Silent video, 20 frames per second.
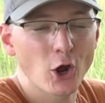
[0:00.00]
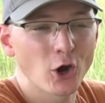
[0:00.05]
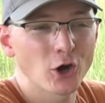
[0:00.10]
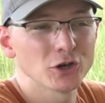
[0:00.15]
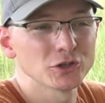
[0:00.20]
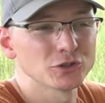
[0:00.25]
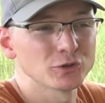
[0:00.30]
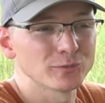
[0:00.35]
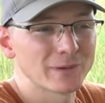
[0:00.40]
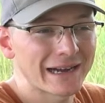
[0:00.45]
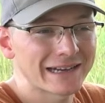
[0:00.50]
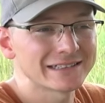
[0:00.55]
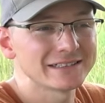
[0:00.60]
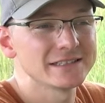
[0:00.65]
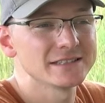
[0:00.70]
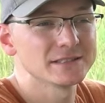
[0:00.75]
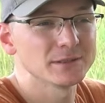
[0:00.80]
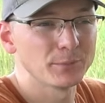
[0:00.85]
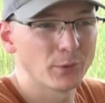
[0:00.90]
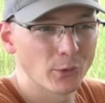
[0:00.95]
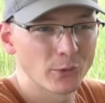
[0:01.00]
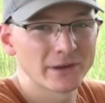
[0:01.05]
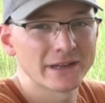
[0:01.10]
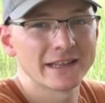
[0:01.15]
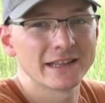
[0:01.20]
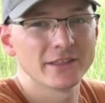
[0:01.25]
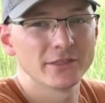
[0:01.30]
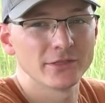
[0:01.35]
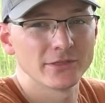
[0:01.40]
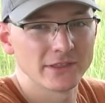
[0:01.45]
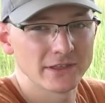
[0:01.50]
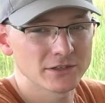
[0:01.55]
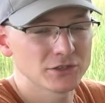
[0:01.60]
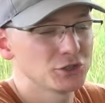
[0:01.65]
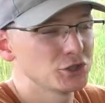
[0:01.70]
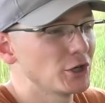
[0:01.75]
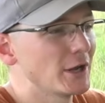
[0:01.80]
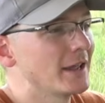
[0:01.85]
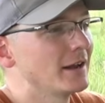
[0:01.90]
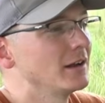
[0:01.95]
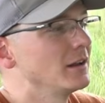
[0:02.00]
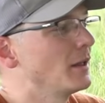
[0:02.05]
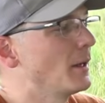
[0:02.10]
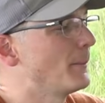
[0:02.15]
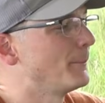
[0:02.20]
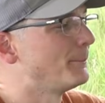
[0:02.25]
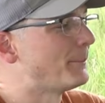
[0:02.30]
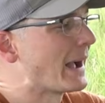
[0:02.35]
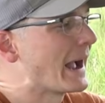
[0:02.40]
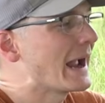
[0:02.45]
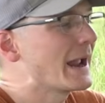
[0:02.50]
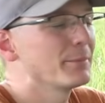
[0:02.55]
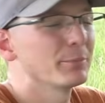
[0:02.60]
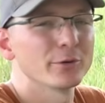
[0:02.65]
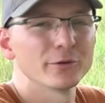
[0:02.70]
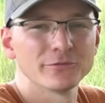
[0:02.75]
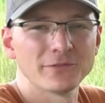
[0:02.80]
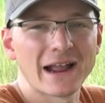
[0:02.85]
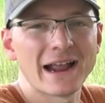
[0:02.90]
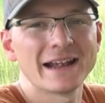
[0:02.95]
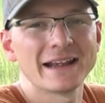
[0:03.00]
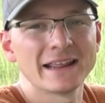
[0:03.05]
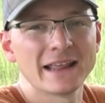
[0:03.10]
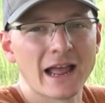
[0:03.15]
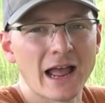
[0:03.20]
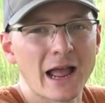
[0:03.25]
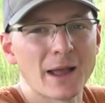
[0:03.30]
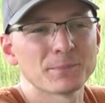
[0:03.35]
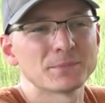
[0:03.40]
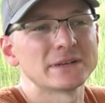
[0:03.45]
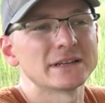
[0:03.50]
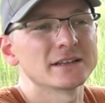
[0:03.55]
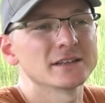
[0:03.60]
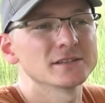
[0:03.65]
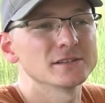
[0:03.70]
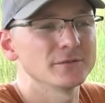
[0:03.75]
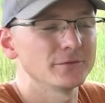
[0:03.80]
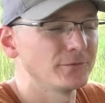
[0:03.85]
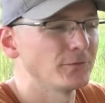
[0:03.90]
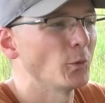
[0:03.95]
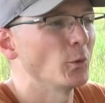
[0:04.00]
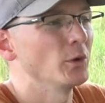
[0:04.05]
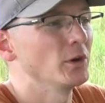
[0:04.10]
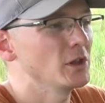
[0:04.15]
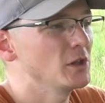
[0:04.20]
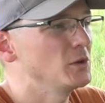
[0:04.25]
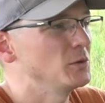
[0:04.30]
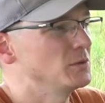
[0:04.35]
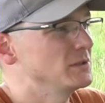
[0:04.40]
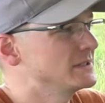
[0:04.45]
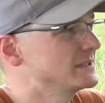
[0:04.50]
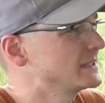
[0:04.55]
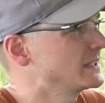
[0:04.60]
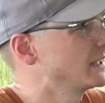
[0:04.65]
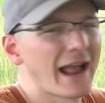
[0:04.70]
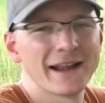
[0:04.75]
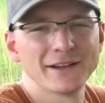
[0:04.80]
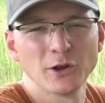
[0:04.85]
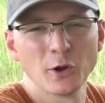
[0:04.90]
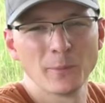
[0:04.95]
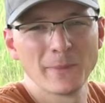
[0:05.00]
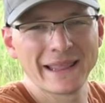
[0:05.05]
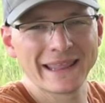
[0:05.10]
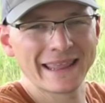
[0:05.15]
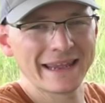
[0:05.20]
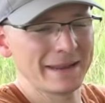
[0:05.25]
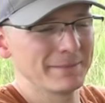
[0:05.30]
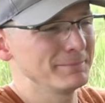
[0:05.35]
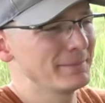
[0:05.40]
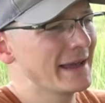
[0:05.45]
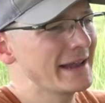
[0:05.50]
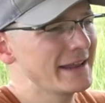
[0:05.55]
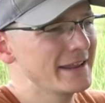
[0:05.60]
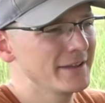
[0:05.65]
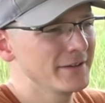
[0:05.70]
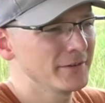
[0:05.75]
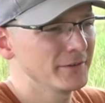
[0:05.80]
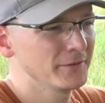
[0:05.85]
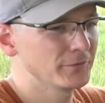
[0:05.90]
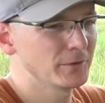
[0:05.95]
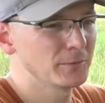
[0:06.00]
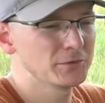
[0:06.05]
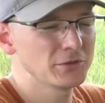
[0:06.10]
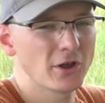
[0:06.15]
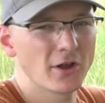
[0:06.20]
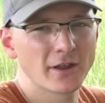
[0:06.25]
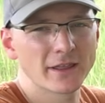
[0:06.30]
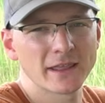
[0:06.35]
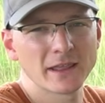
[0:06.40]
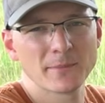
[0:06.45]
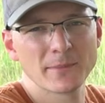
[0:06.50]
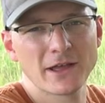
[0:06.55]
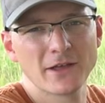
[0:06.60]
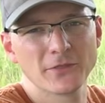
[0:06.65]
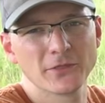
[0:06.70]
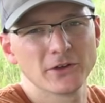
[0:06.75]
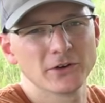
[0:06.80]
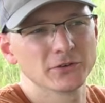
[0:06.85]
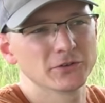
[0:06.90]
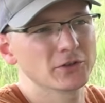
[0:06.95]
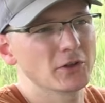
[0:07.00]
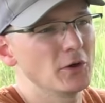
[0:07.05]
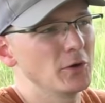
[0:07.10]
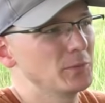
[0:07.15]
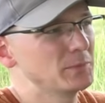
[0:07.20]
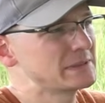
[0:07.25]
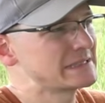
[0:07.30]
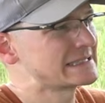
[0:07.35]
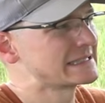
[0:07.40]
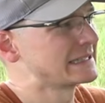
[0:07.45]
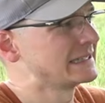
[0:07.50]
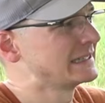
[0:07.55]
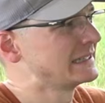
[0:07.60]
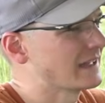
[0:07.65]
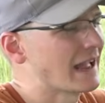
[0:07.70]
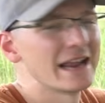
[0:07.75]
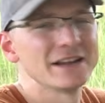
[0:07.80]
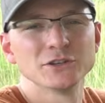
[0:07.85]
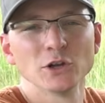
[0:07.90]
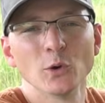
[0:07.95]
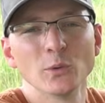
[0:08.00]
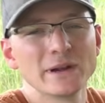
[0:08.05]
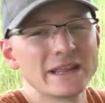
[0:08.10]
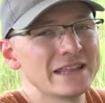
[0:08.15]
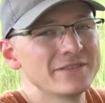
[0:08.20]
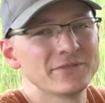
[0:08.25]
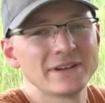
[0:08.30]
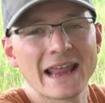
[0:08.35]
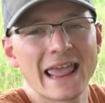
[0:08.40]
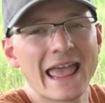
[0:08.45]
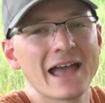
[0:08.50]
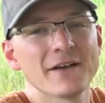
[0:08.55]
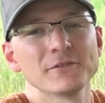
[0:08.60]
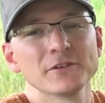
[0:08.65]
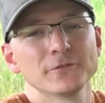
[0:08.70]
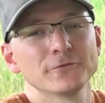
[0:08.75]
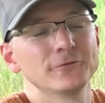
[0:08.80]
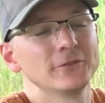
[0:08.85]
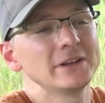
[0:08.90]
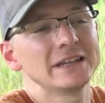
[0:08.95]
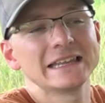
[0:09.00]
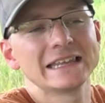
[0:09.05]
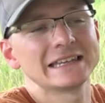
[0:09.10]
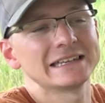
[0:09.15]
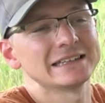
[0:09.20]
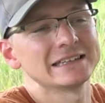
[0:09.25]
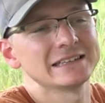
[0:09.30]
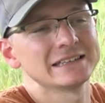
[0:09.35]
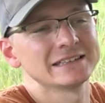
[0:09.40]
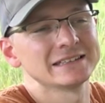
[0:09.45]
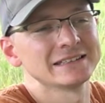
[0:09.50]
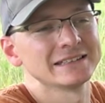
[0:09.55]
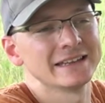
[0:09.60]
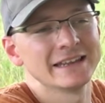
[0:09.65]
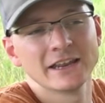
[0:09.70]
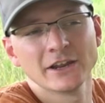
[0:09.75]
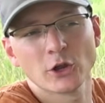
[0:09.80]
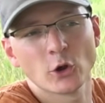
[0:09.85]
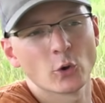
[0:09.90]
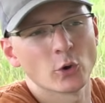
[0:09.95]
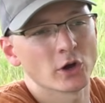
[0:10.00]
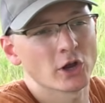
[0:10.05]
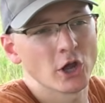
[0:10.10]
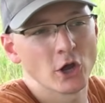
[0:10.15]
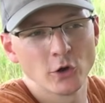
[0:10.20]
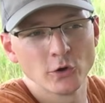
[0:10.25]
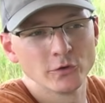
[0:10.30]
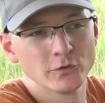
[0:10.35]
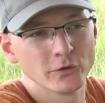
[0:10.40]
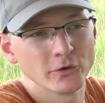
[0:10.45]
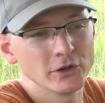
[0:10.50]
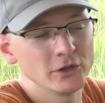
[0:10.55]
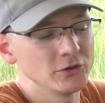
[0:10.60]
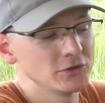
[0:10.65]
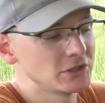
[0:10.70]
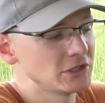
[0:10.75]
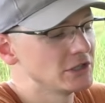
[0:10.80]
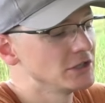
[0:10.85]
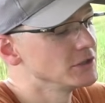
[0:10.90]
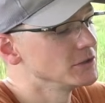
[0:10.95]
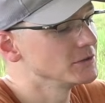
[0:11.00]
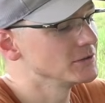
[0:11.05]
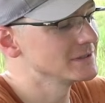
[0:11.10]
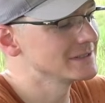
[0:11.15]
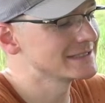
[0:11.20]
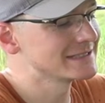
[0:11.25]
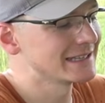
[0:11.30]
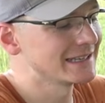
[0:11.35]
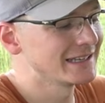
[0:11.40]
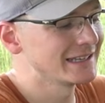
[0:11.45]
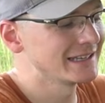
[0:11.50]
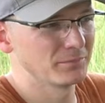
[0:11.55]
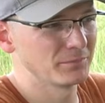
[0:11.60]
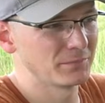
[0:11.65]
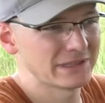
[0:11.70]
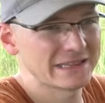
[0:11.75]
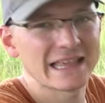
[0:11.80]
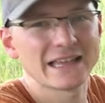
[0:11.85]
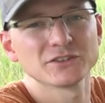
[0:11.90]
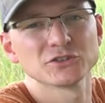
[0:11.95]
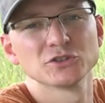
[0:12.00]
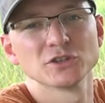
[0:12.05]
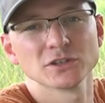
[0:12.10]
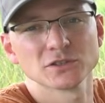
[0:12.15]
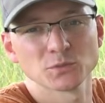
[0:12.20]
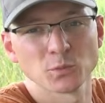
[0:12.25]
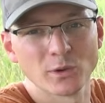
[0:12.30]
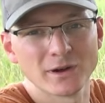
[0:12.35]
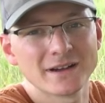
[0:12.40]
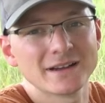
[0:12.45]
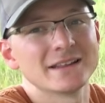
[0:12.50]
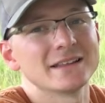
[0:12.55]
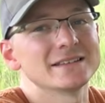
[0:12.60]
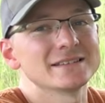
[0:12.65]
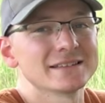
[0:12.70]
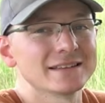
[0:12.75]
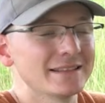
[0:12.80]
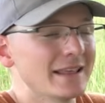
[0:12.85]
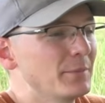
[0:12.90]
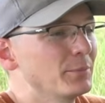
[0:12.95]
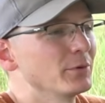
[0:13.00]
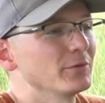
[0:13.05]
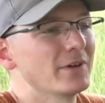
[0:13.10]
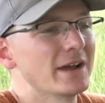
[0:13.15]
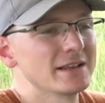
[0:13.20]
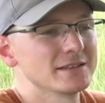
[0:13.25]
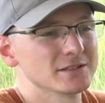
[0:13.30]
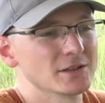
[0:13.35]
are directly supporting this channel by providing optics for use. I don't make any money from talking about their scopes. I don't even have an affiliate link or code for you to use, but that's just what it is. They provide